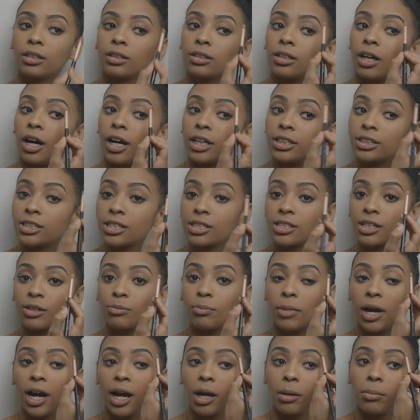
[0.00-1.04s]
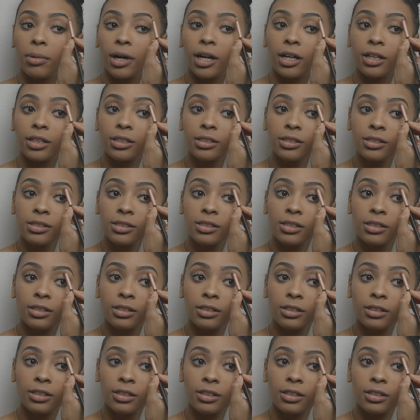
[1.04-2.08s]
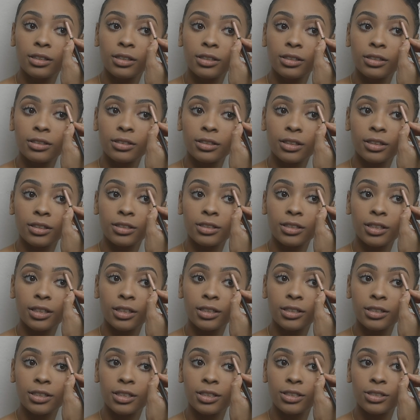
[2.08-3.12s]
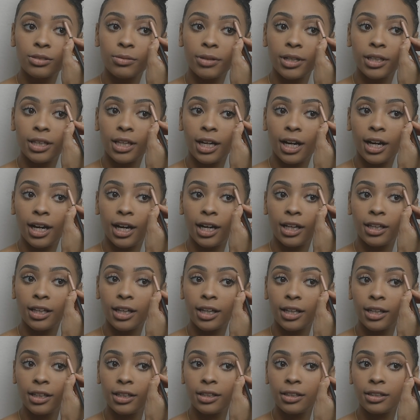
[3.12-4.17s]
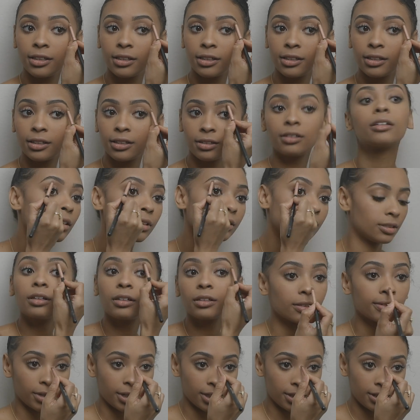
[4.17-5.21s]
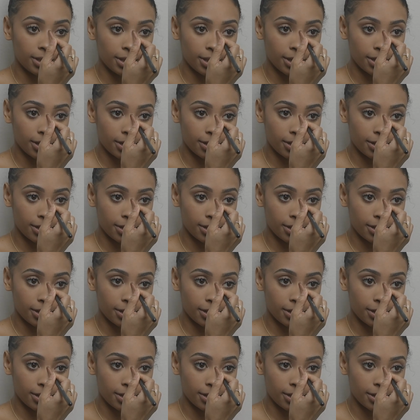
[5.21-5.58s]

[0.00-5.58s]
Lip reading: the arches of my eyebrows, just to accentuate that highlight. Right there,